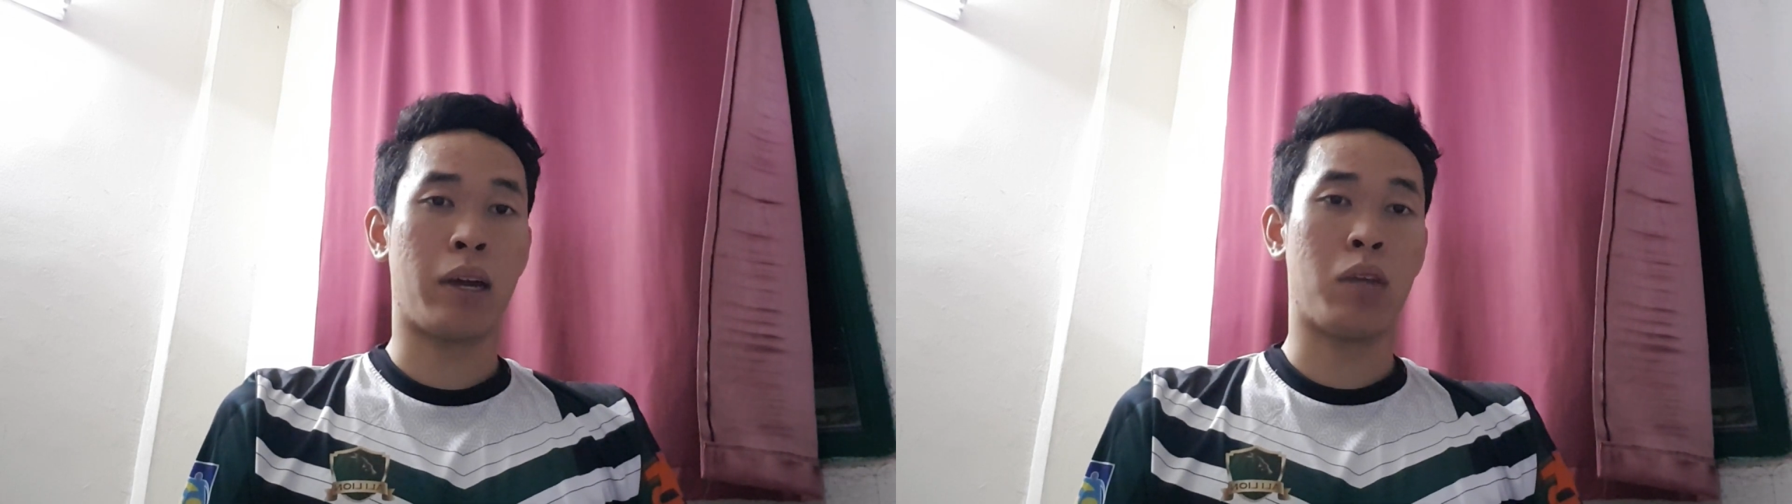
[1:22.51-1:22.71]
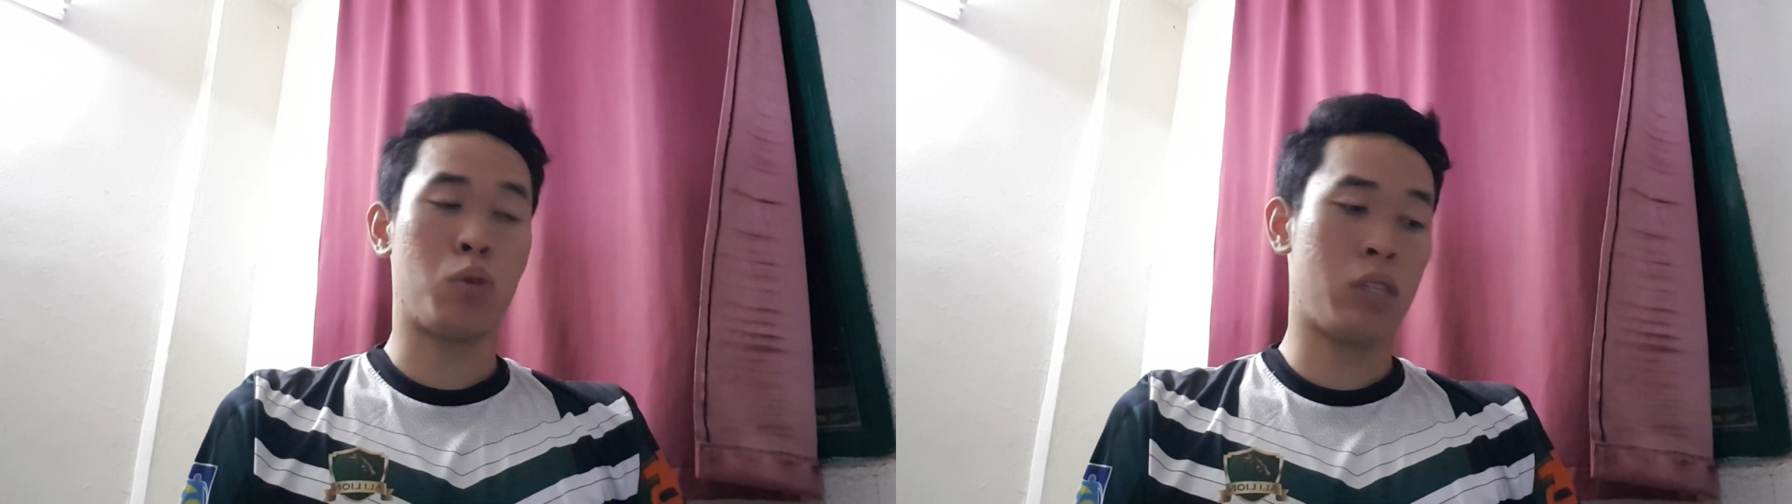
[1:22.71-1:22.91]

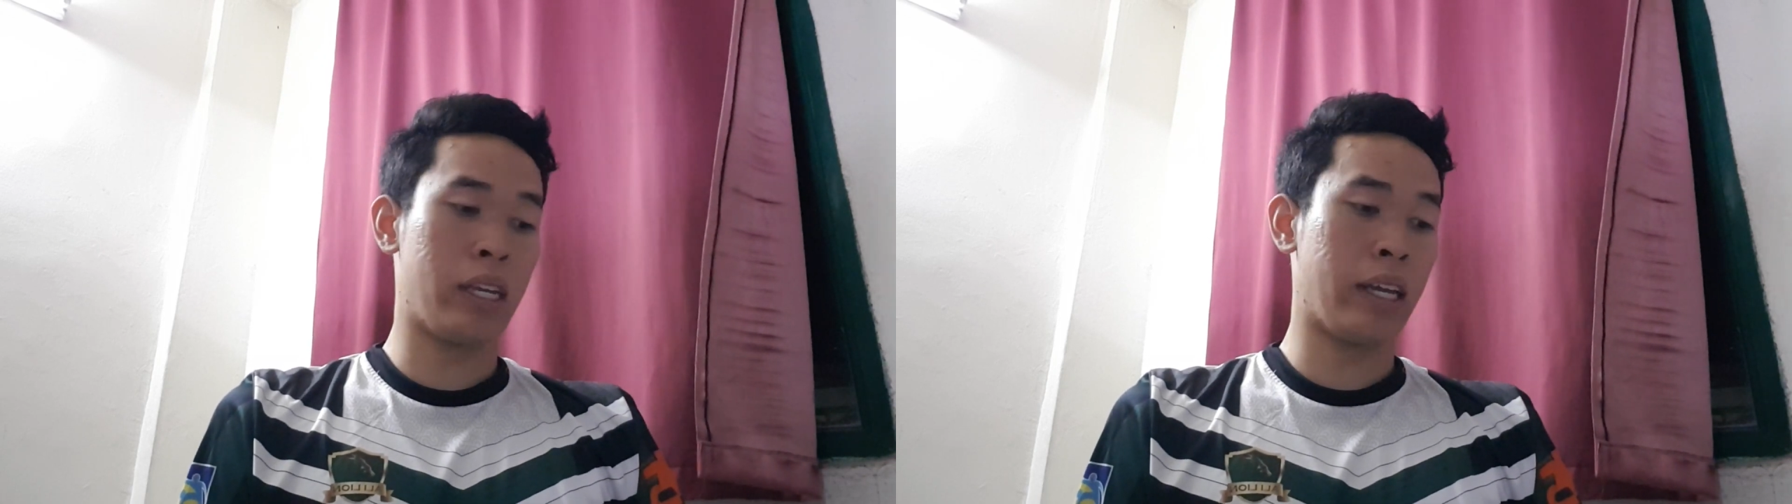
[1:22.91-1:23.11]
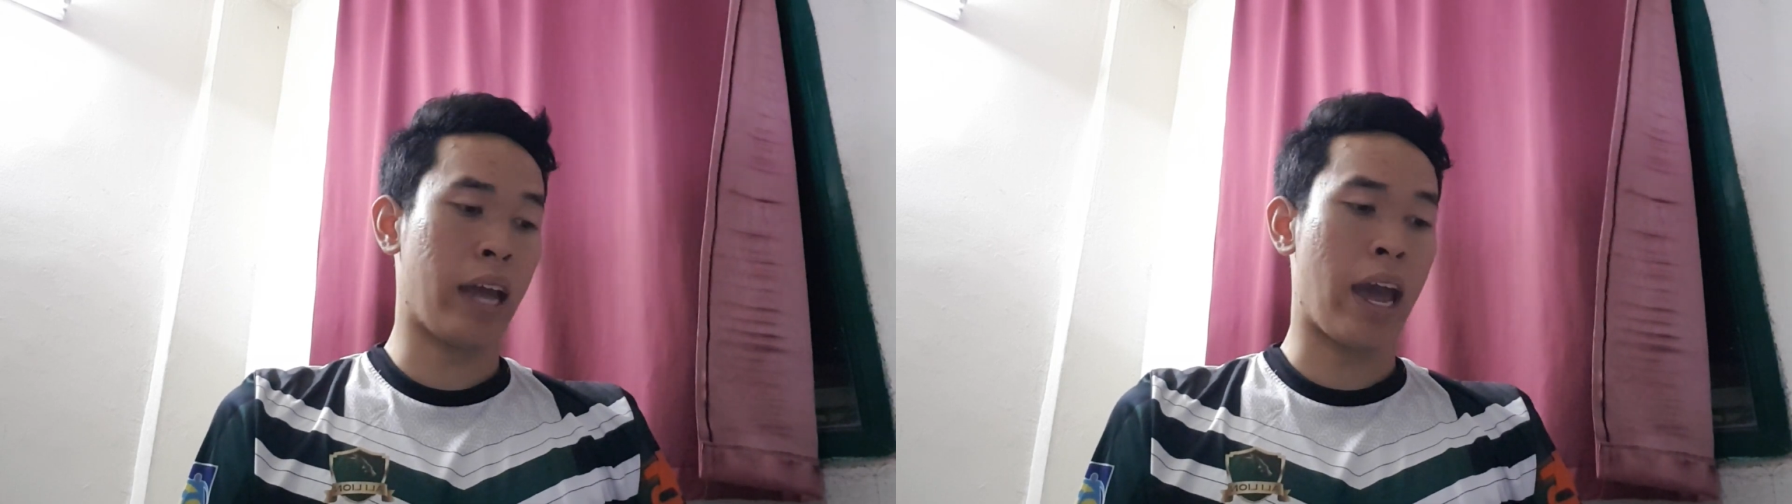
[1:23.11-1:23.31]

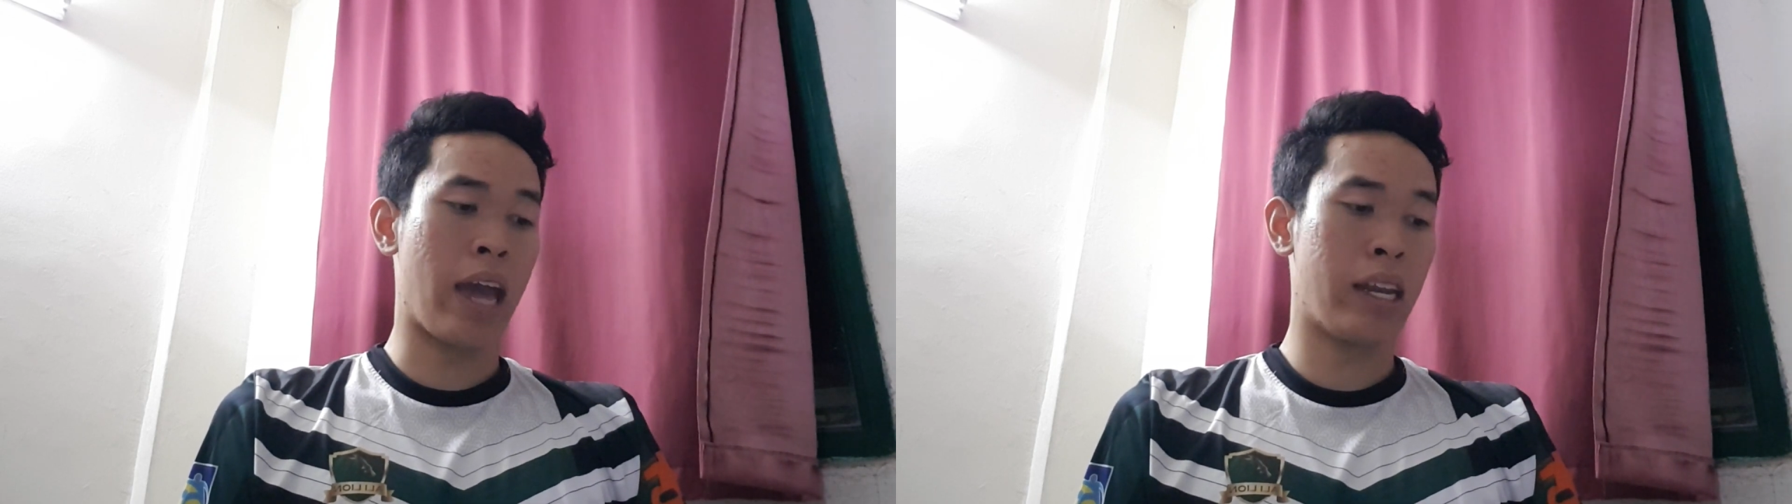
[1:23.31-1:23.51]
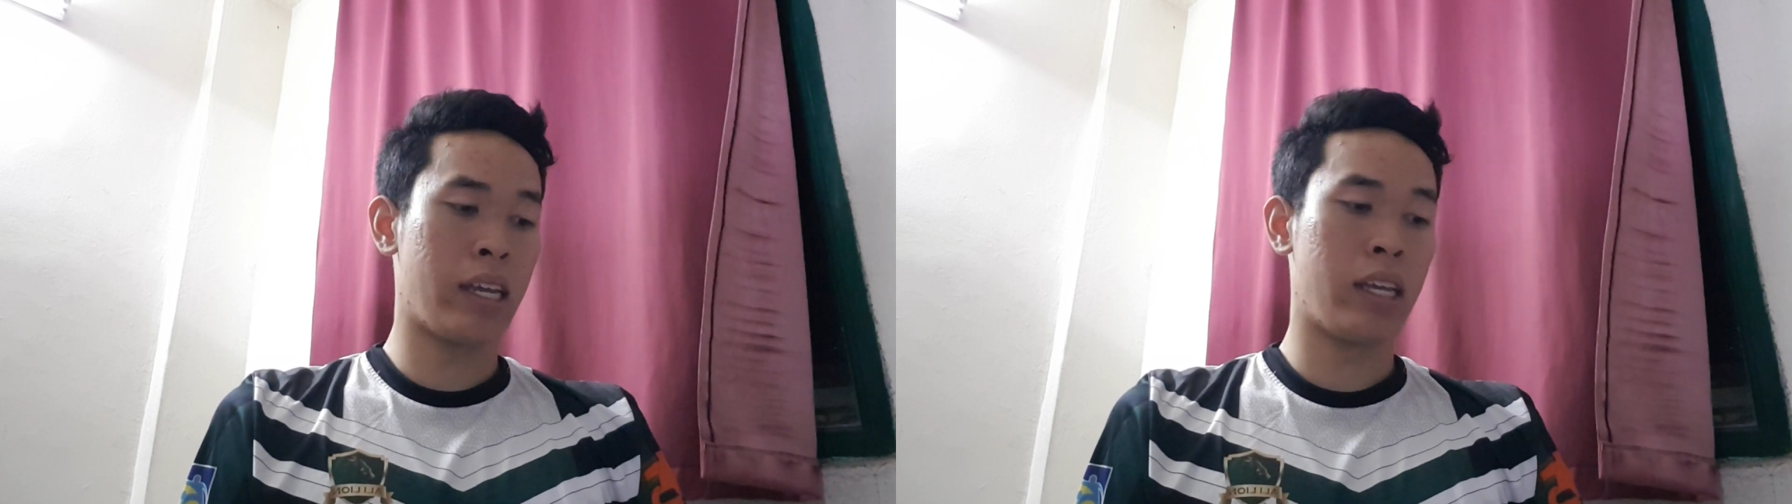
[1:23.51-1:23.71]
using
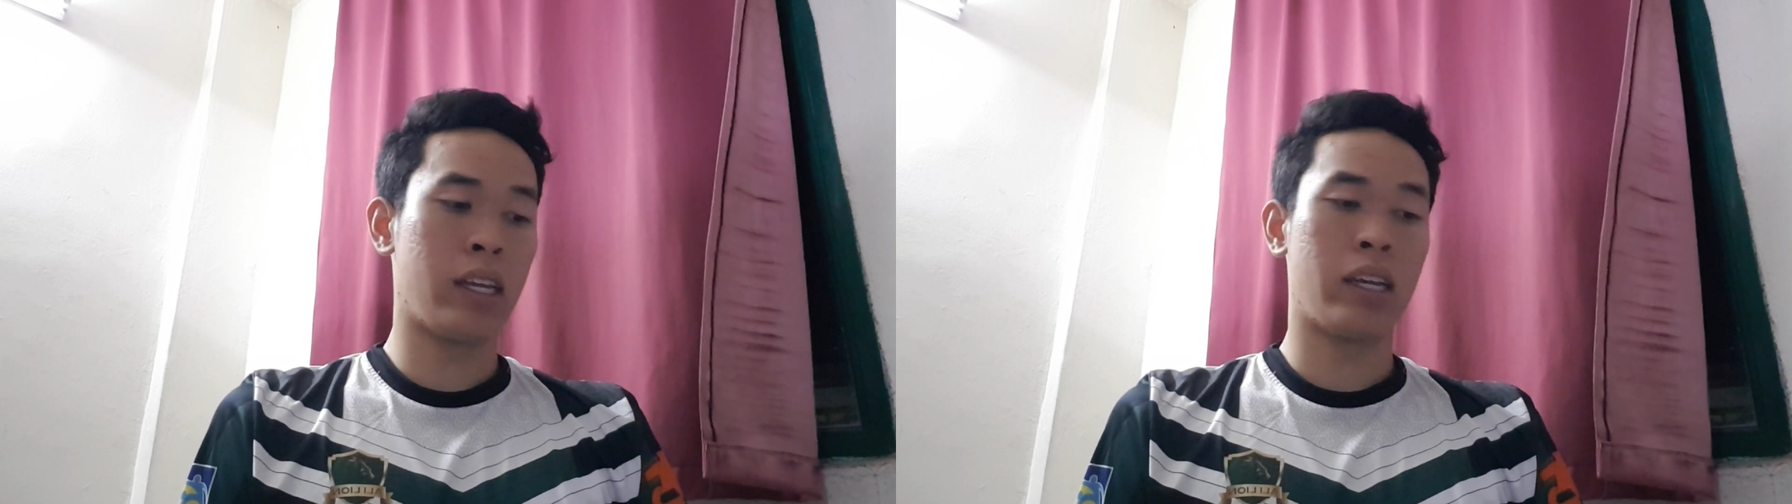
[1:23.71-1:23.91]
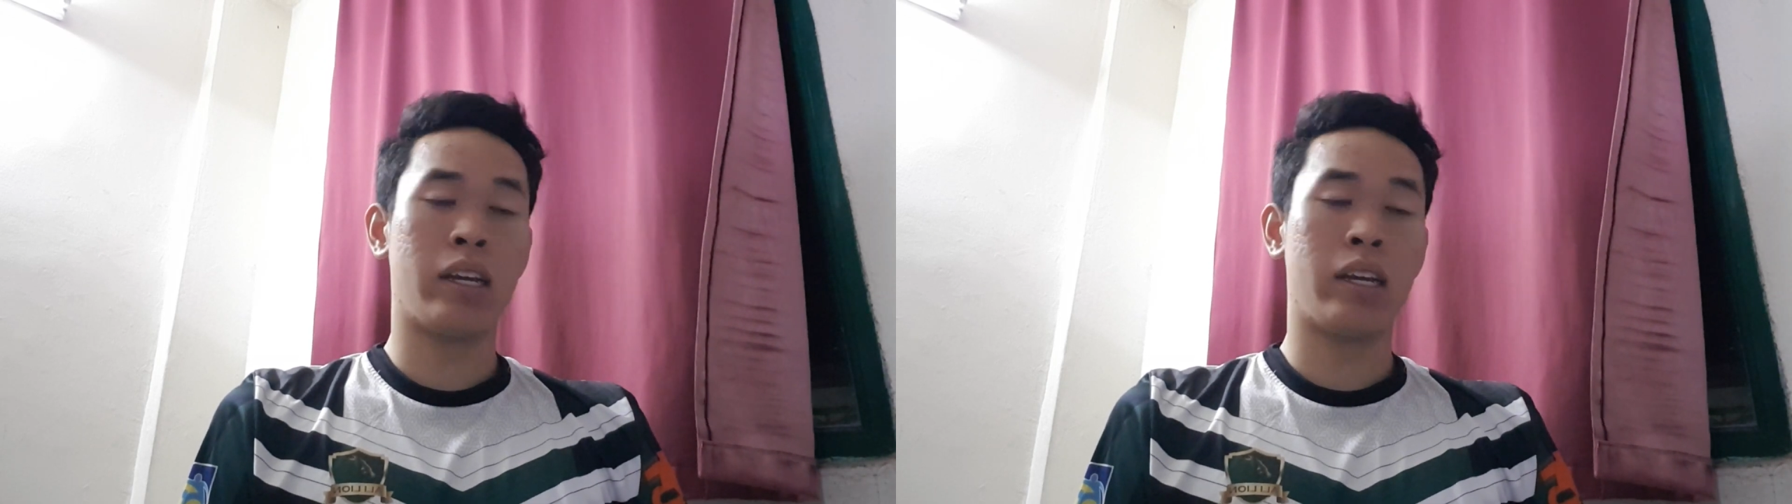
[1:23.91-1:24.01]
any